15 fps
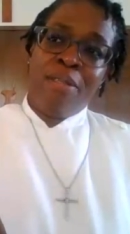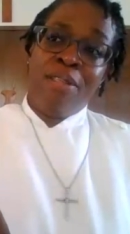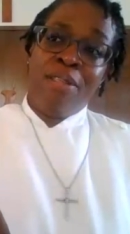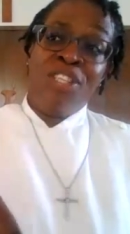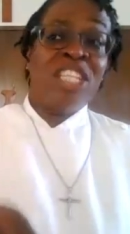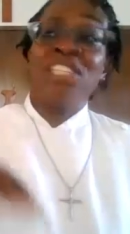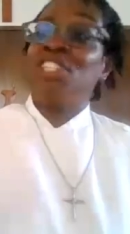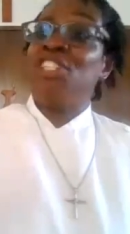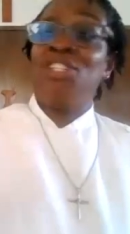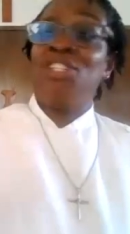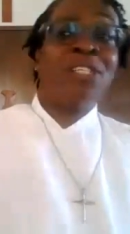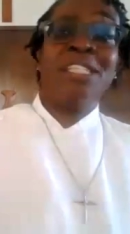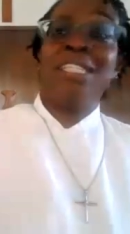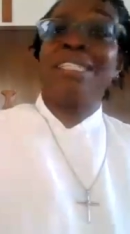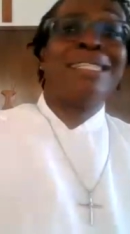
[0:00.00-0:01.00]
just your
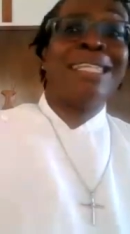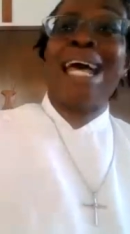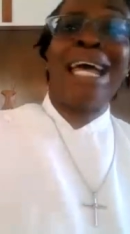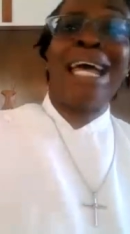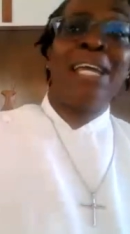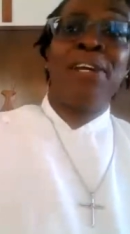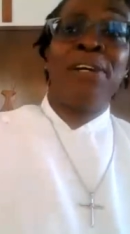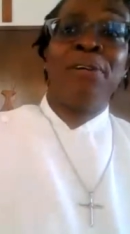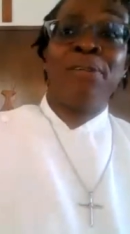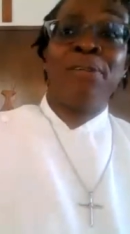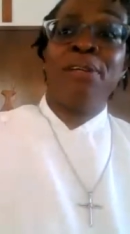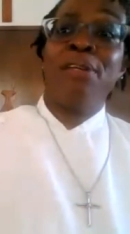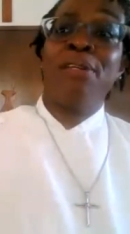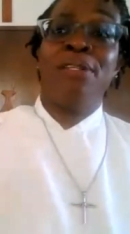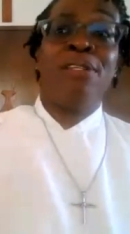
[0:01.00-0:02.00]
desire
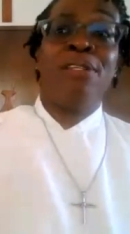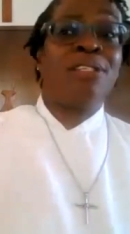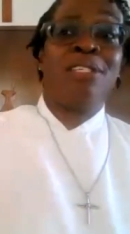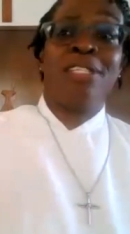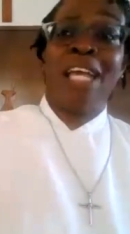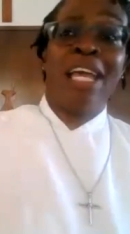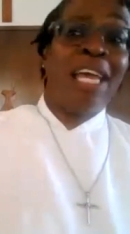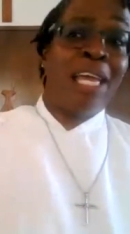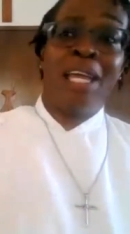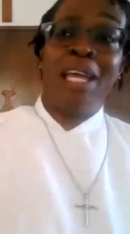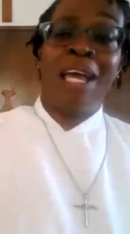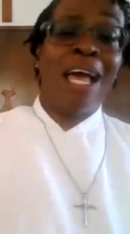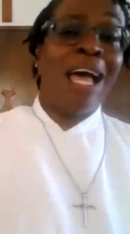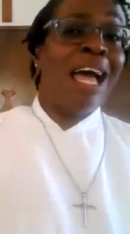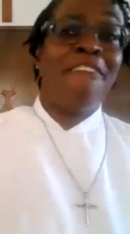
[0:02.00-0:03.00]
to say,
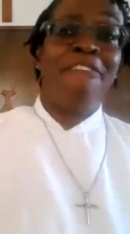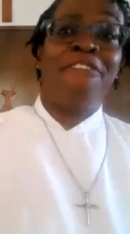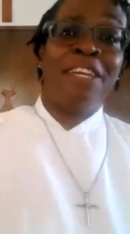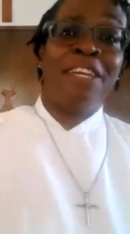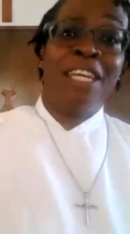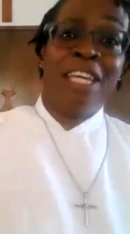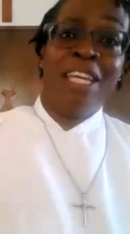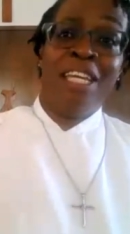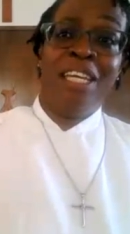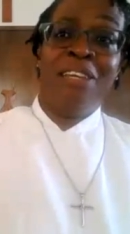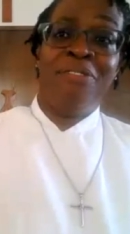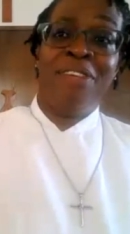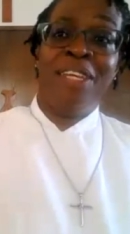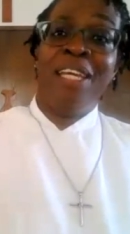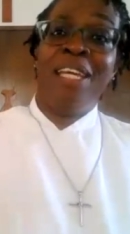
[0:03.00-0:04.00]
I forgive,
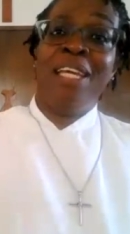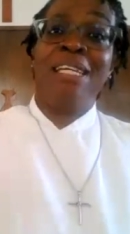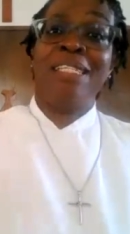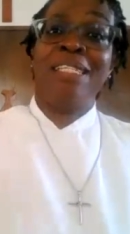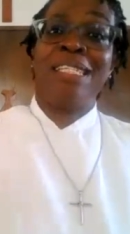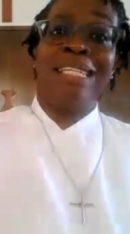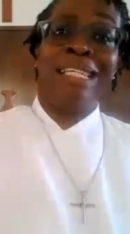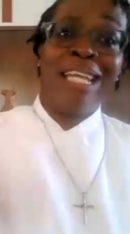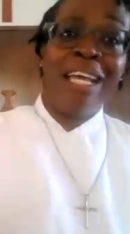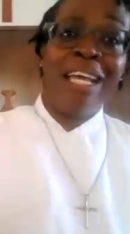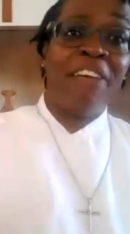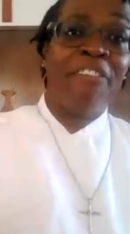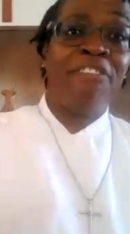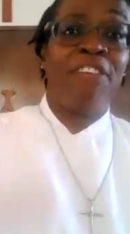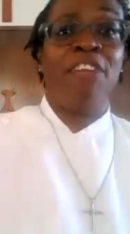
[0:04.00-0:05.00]
is
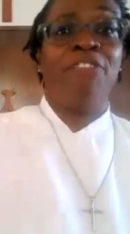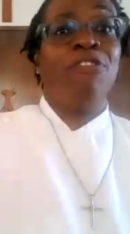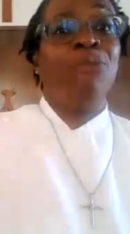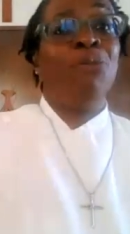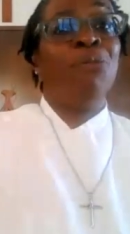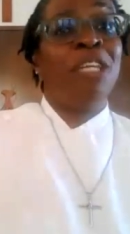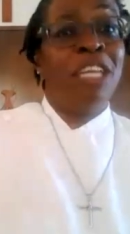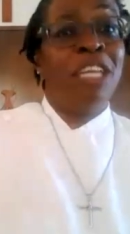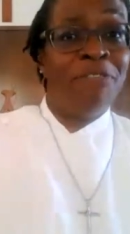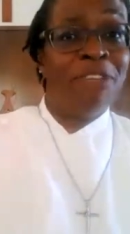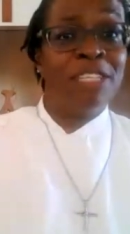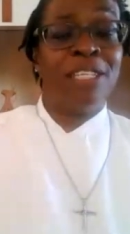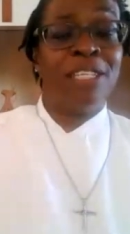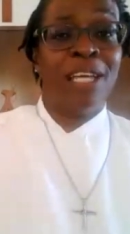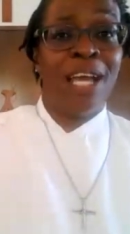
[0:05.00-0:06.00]
enough if you give
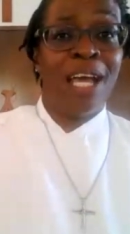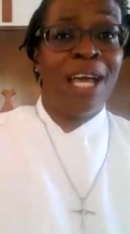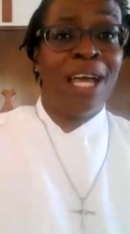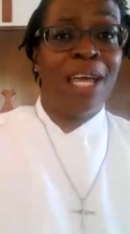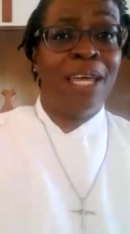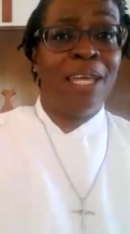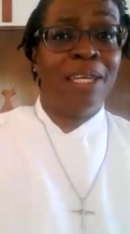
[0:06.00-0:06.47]
it to God.